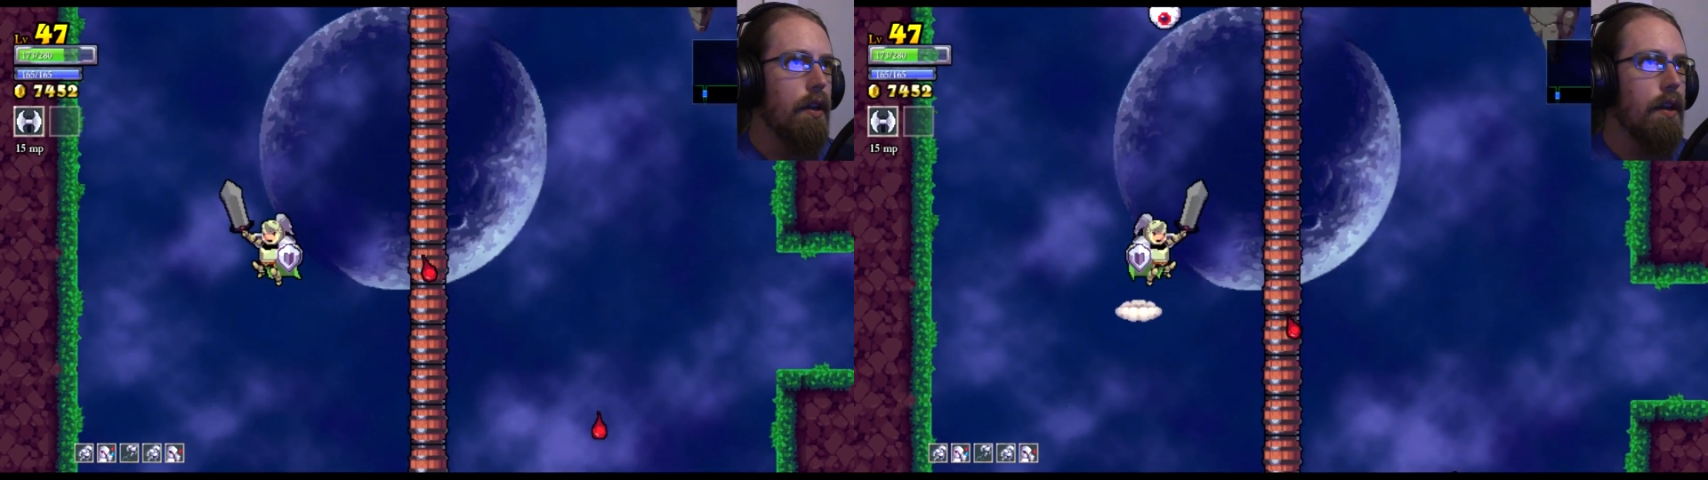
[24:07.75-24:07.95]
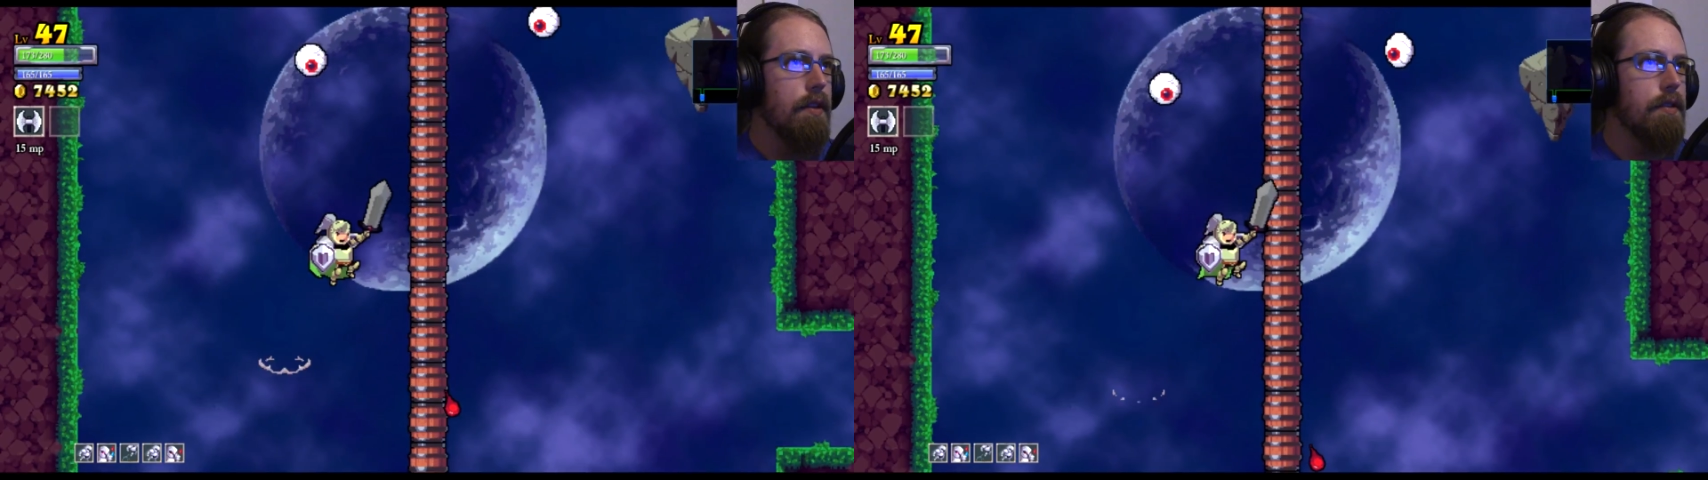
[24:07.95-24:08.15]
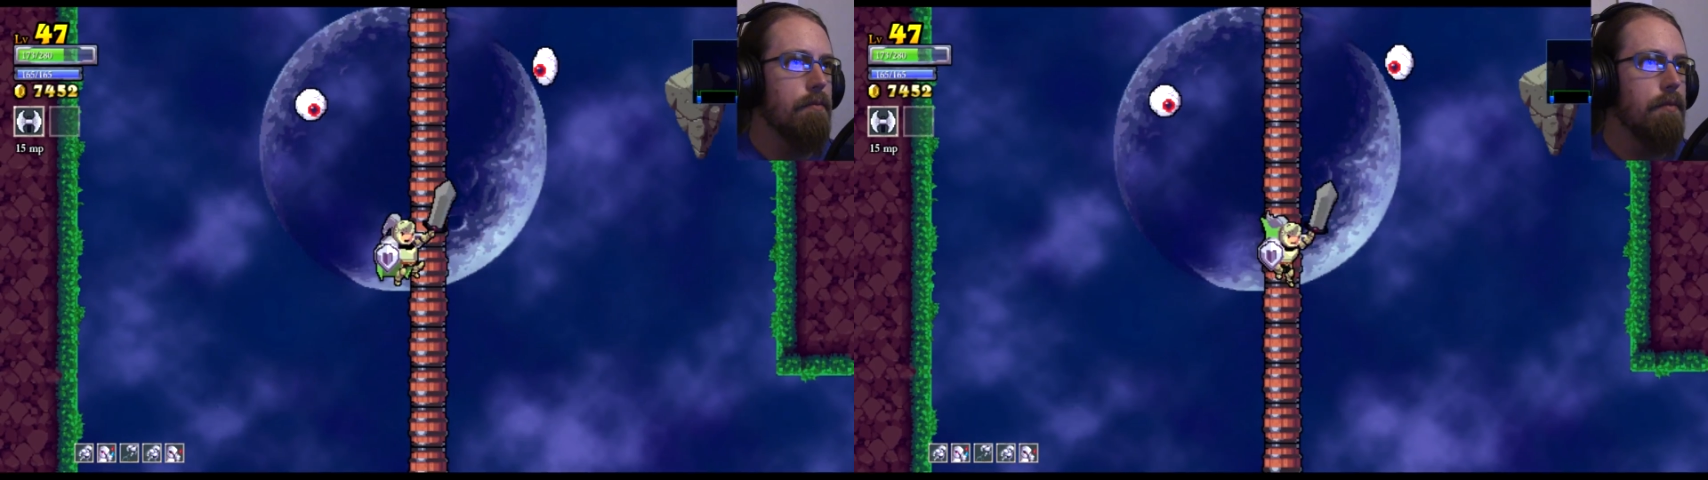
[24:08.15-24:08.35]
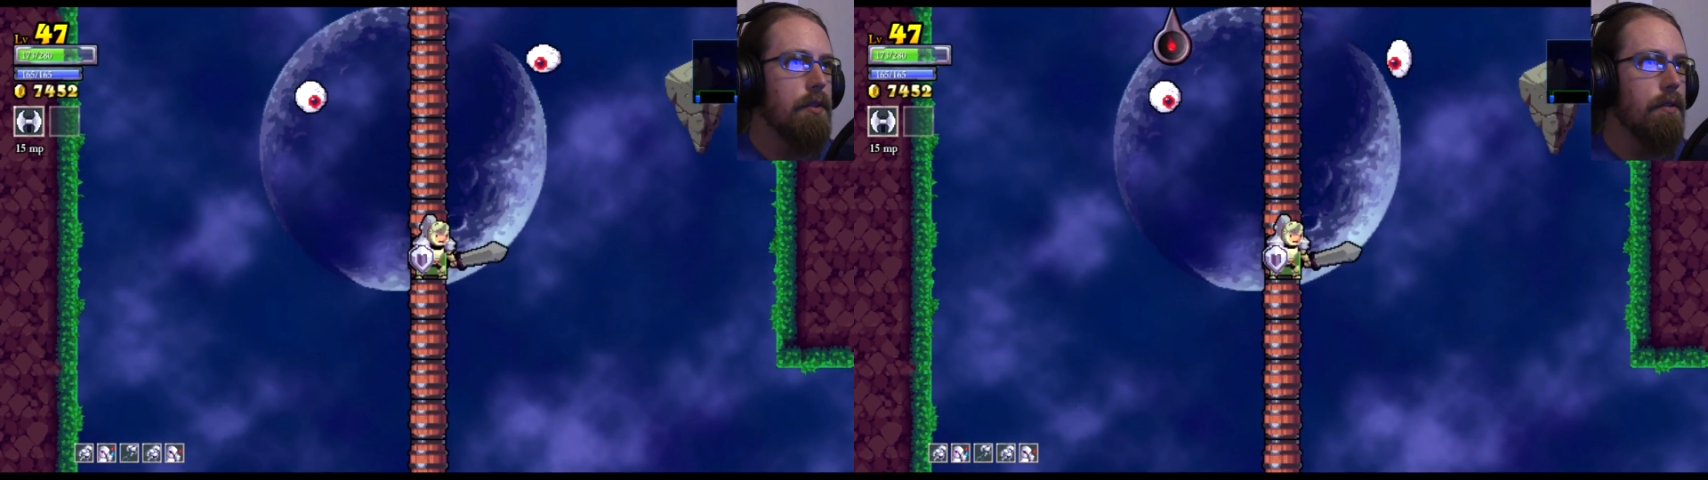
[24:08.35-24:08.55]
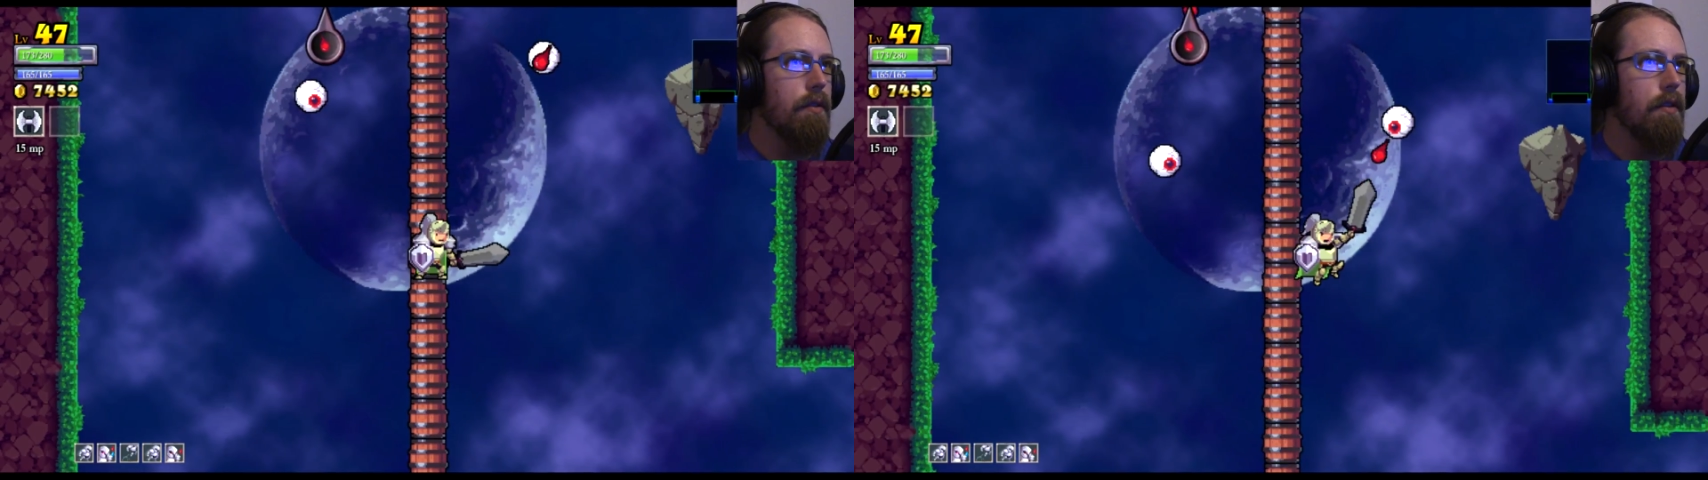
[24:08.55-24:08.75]
It had some
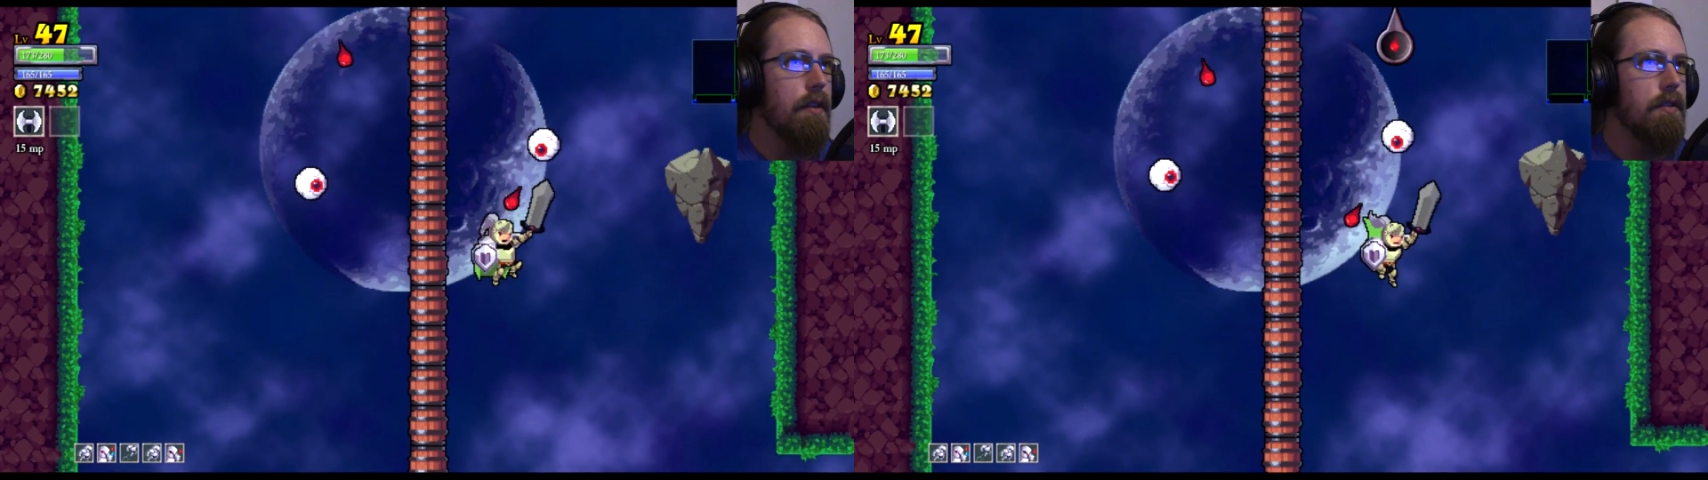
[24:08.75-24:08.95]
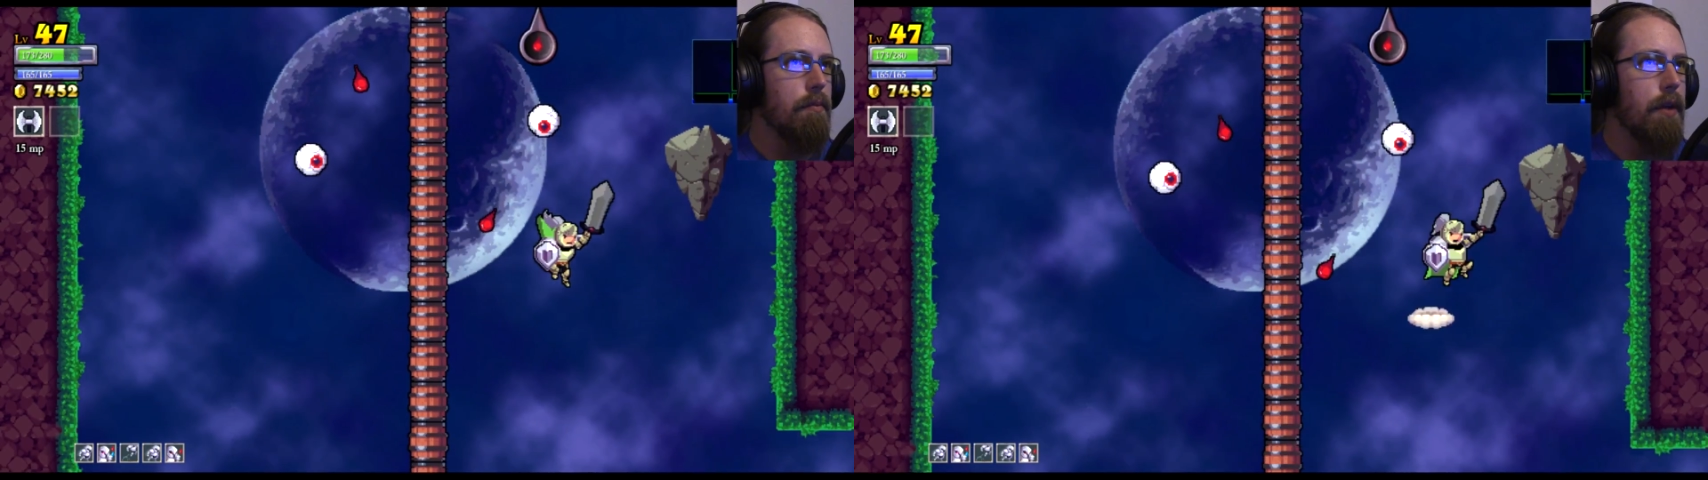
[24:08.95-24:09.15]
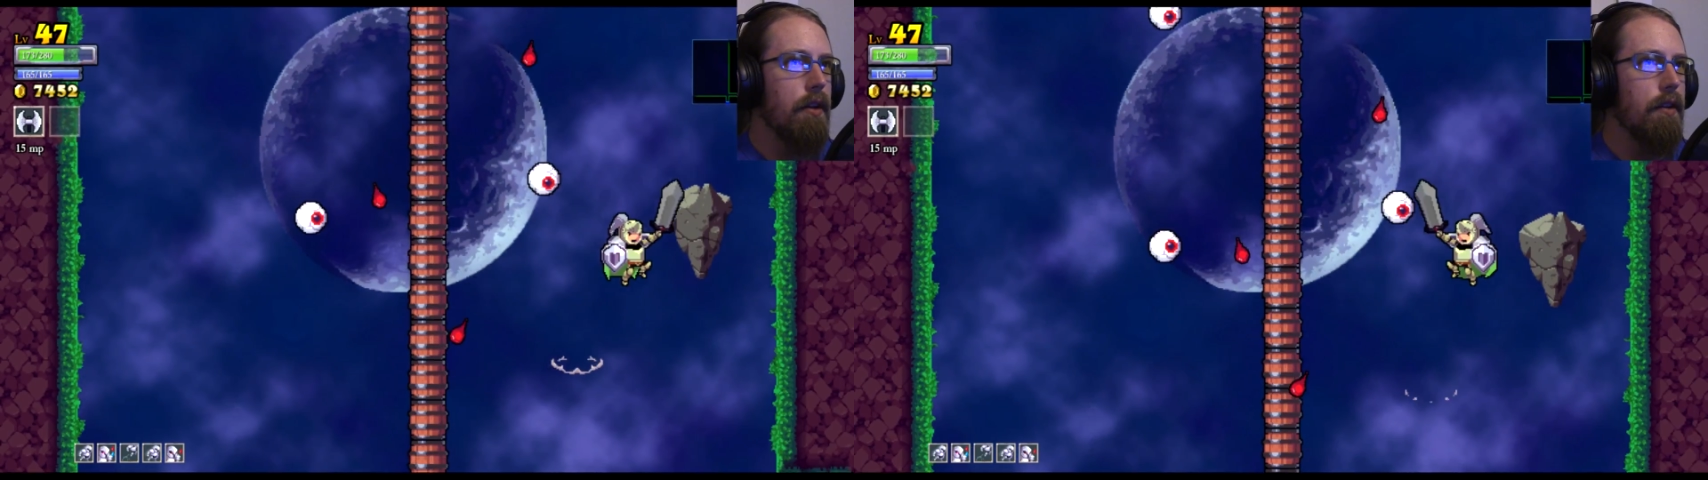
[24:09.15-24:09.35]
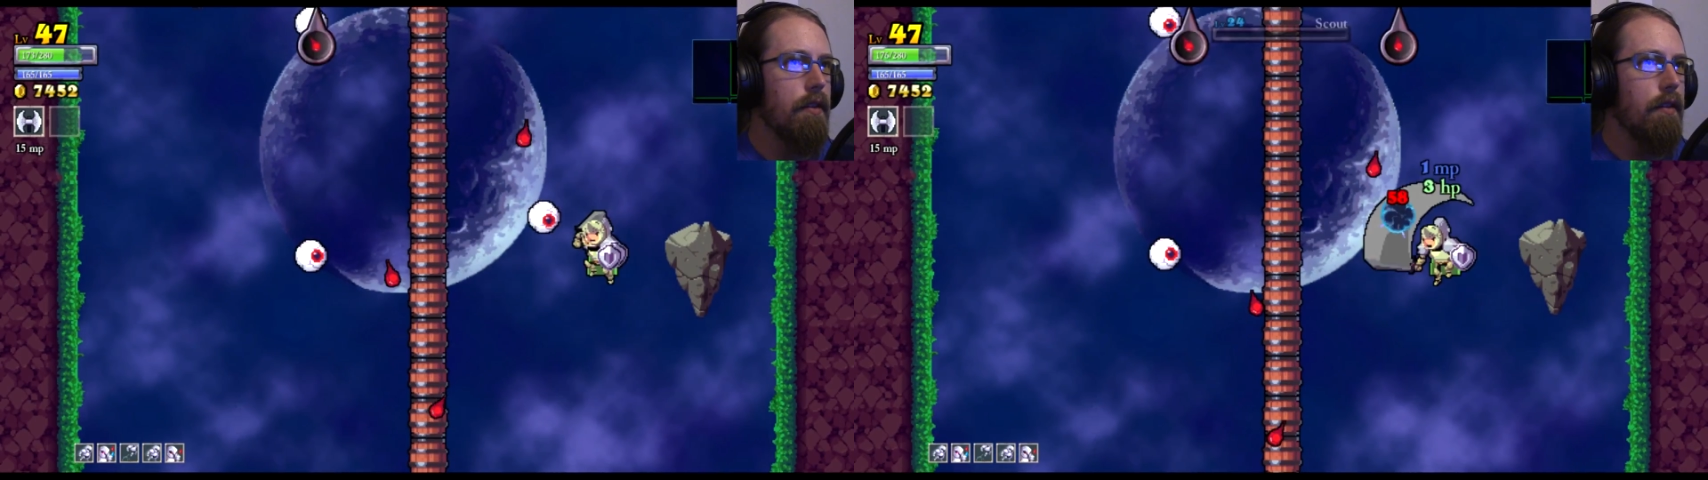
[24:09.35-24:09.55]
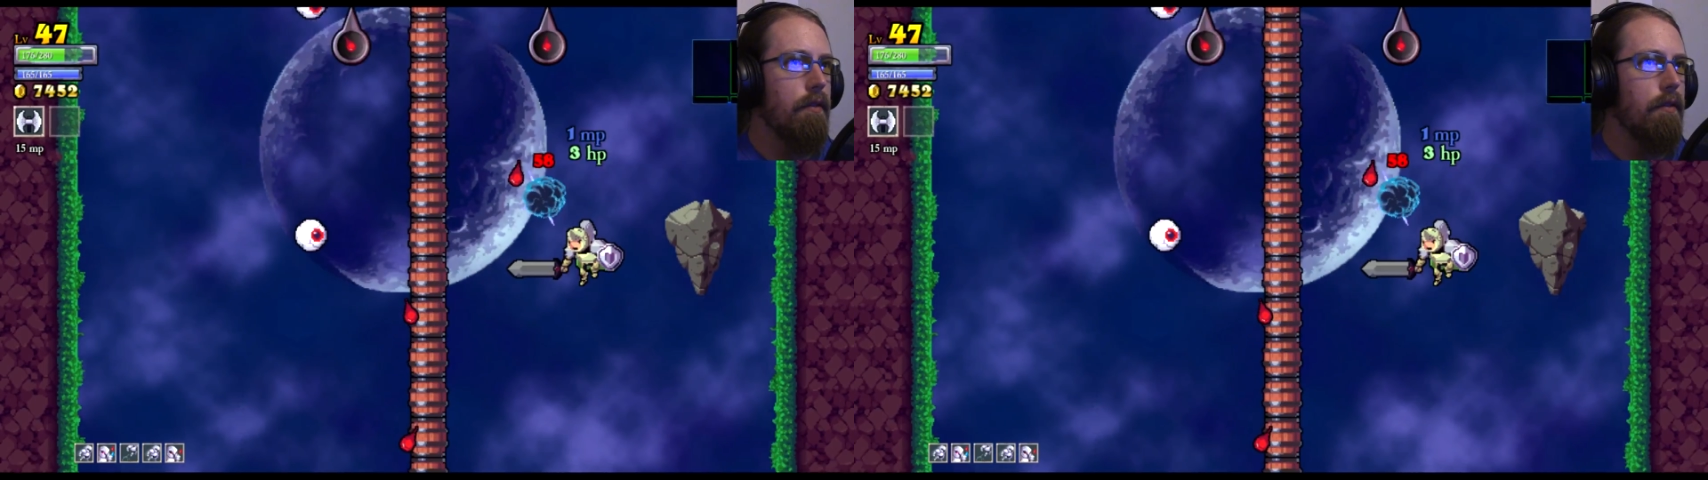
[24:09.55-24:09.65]
certain things about it